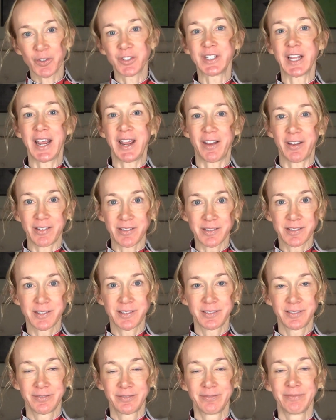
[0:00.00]

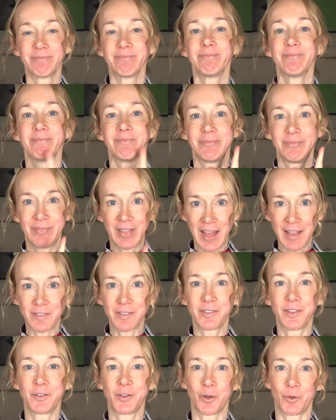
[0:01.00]
sails.
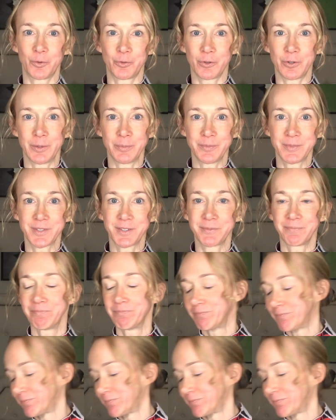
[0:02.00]
That's the doldrums.